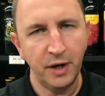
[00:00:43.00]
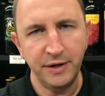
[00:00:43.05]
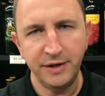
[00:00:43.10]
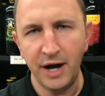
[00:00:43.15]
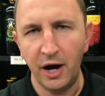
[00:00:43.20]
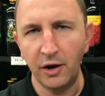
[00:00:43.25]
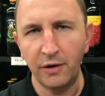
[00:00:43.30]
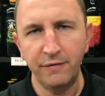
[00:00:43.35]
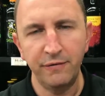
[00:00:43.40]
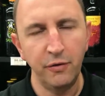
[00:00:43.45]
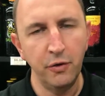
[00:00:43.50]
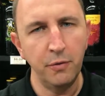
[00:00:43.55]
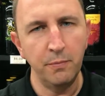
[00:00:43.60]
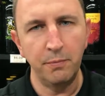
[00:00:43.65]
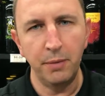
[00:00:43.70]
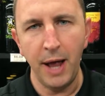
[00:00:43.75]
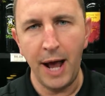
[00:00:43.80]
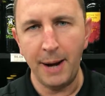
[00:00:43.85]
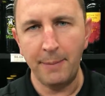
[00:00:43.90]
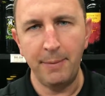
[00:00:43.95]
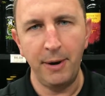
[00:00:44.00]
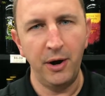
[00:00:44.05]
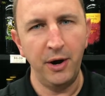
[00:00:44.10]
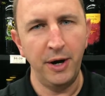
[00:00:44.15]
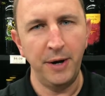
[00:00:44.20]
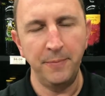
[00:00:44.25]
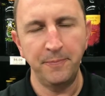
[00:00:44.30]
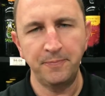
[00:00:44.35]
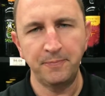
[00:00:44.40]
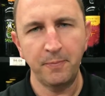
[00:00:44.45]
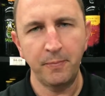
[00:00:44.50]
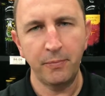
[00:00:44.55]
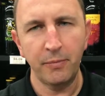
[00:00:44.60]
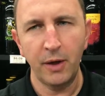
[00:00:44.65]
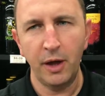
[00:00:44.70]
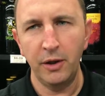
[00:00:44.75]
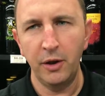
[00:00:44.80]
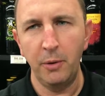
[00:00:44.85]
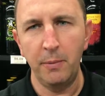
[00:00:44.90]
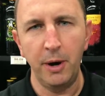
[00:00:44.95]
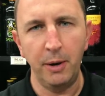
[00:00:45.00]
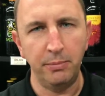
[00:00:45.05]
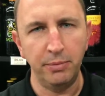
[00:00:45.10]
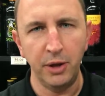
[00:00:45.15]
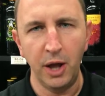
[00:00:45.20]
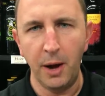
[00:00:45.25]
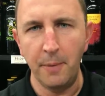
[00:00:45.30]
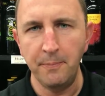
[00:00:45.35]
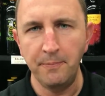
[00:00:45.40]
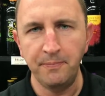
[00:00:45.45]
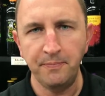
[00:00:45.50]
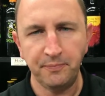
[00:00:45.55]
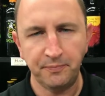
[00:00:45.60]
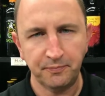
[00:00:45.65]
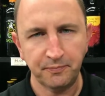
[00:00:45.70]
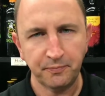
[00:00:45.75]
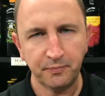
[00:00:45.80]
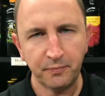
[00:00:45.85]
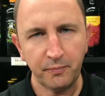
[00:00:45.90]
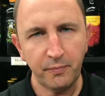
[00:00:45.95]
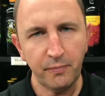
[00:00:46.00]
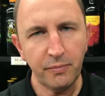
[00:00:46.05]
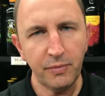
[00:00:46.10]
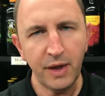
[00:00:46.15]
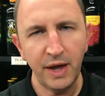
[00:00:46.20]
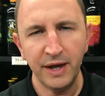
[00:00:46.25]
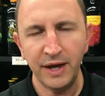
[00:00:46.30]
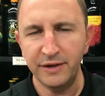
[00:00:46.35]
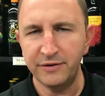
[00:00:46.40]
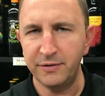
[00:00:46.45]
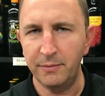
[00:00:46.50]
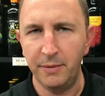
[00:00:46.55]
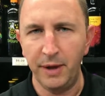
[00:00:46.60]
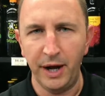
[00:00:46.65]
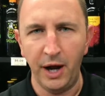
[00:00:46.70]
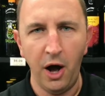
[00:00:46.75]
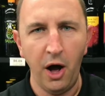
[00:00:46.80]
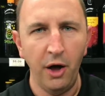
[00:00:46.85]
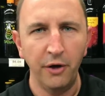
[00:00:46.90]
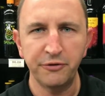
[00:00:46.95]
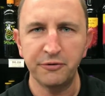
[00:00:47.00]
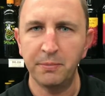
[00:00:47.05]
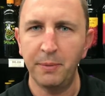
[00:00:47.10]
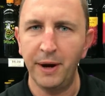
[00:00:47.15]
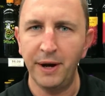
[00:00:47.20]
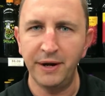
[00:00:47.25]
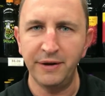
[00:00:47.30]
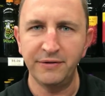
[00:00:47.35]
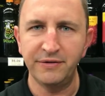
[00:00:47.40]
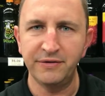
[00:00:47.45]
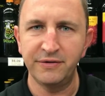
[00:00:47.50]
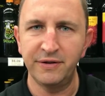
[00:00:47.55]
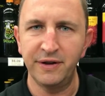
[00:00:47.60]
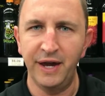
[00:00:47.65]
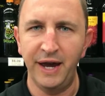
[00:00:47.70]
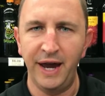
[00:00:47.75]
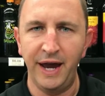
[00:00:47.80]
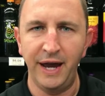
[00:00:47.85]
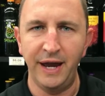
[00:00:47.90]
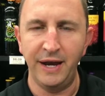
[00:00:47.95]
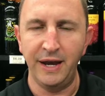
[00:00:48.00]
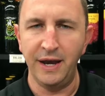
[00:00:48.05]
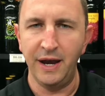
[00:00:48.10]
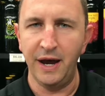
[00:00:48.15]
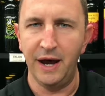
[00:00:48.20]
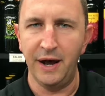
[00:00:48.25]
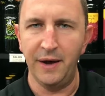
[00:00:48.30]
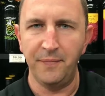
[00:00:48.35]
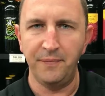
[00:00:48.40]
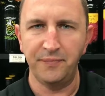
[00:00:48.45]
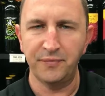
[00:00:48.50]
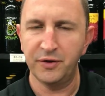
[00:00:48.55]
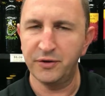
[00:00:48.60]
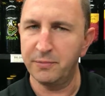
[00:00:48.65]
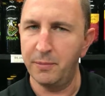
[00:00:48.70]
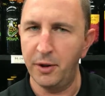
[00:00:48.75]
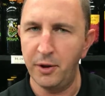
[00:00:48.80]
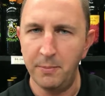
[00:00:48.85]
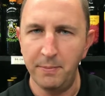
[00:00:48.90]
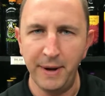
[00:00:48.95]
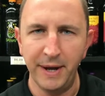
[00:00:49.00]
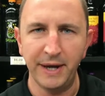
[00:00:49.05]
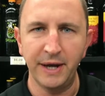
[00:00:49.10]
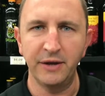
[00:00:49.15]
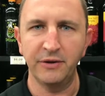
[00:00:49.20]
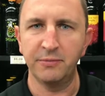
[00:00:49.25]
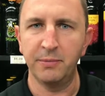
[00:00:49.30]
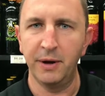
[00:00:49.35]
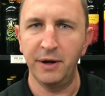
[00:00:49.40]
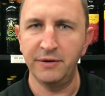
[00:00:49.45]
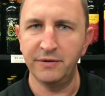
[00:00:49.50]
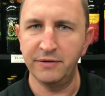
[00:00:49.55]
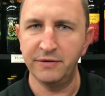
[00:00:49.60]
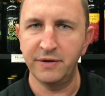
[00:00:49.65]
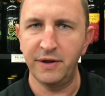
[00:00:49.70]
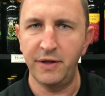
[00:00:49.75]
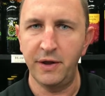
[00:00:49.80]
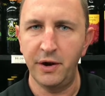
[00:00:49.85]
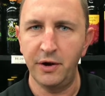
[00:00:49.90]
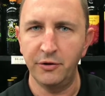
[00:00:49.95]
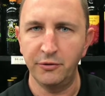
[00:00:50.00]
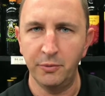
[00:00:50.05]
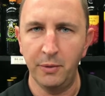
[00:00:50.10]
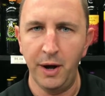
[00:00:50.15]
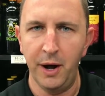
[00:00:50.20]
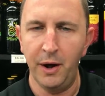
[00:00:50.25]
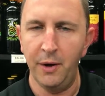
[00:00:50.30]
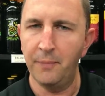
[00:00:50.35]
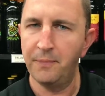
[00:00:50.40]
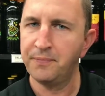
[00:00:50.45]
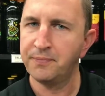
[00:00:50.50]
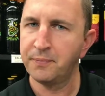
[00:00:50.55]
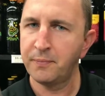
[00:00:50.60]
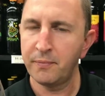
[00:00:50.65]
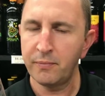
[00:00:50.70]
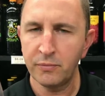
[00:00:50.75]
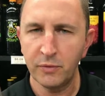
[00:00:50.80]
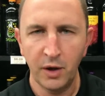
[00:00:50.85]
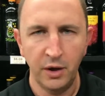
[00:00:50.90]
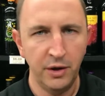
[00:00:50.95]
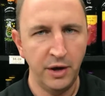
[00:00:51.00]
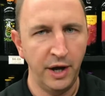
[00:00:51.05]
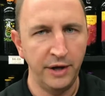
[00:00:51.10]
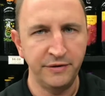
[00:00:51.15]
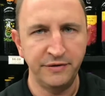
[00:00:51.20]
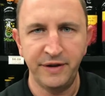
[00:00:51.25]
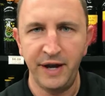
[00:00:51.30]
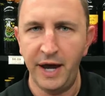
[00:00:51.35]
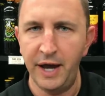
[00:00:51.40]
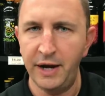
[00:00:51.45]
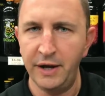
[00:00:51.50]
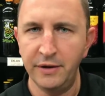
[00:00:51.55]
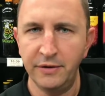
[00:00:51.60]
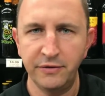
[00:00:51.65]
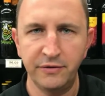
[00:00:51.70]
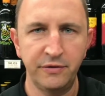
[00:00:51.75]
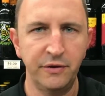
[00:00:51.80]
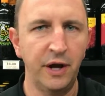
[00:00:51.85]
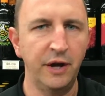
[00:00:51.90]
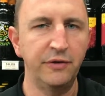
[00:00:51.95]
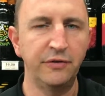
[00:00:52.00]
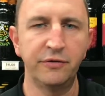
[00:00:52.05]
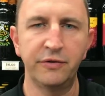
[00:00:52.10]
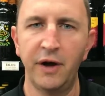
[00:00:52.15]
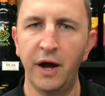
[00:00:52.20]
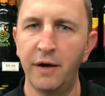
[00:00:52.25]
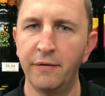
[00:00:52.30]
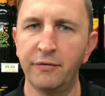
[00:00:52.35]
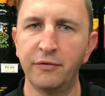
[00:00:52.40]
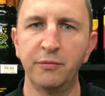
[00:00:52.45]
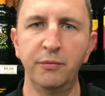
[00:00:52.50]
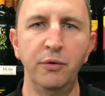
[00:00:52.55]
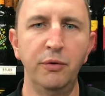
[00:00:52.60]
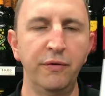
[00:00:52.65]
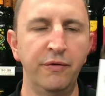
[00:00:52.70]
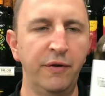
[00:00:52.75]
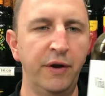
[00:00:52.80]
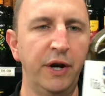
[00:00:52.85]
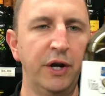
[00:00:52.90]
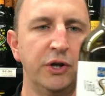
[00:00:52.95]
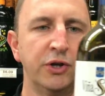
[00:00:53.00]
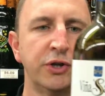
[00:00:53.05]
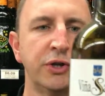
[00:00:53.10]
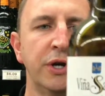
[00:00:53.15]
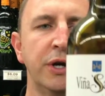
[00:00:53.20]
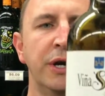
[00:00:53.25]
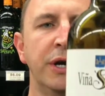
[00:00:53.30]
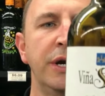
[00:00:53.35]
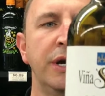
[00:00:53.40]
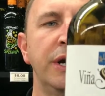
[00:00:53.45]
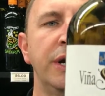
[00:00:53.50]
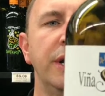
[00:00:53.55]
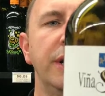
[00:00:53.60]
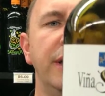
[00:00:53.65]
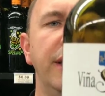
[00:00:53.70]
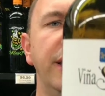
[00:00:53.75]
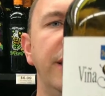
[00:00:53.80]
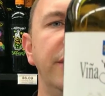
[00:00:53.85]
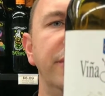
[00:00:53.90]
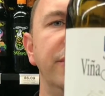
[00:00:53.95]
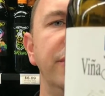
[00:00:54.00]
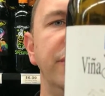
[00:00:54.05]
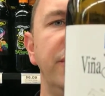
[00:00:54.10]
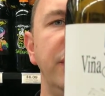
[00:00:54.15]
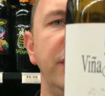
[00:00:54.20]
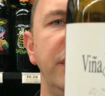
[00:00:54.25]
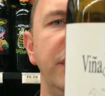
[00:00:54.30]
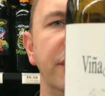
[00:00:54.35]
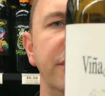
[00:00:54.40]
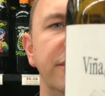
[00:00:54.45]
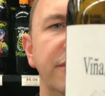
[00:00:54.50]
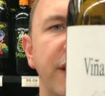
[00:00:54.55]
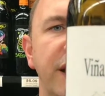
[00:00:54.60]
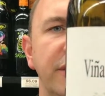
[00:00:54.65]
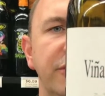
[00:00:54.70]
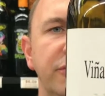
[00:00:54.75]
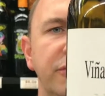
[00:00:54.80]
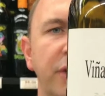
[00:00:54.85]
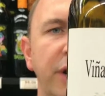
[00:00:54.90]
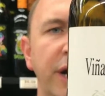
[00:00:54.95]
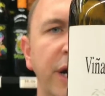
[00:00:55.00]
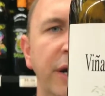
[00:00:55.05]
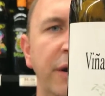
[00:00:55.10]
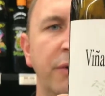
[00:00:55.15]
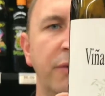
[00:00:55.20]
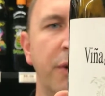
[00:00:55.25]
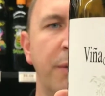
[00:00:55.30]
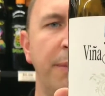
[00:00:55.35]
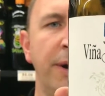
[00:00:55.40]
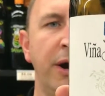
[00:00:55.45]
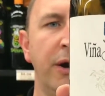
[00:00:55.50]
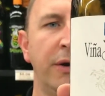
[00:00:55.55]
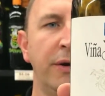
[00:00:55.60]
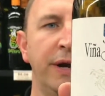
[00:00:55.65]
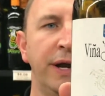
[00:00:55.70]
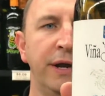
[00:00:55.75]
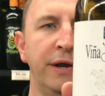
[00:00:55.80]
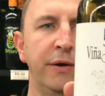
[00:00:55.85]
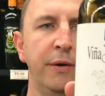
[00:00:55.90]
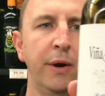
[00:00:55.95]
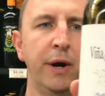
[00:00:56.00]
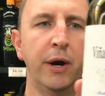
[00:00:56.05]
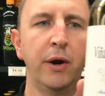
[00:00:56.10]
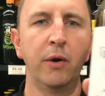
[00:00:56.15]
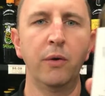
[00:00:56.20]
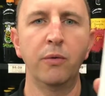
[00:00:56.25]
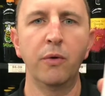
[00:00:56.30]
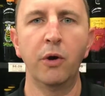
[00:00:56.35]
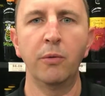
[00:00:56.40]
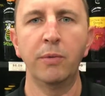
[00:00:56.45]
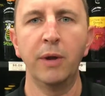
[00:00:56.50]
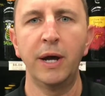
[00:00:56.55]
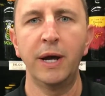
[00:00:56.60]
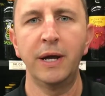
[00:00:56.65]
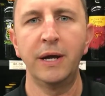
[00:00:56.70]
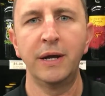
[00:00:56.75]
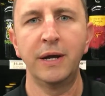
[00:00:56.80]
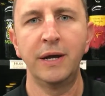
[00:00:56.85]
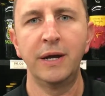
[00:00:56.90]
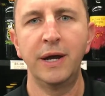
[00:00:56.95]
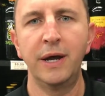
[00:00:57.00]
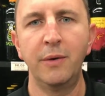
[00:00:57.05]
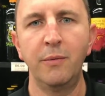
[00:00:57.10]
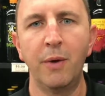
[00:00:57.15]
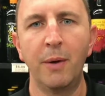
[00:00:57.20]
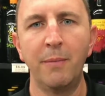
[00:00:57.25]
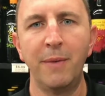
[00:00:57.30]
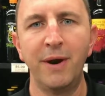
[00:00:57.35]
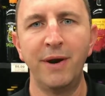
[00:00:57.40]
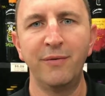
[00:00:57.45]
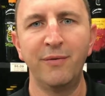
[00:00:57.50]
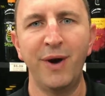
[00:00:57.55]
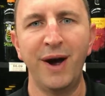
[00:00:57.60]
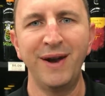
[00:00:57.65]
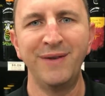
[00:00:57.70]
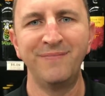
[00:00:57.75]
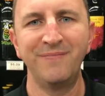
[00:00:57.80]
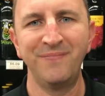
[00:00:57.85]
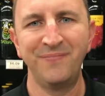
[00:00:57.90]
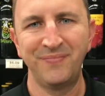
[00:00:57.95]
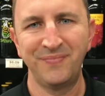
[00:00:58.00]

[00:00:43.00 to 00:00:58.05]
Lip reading: Dark fruit, blackberry, a little bit of plum. Get some like allspice and some other baking spices in there as well. Nice tannins, nice soft, smooth finish. That is Viña Sastre Ribera del Duero Roble in 1 Minute of Wine.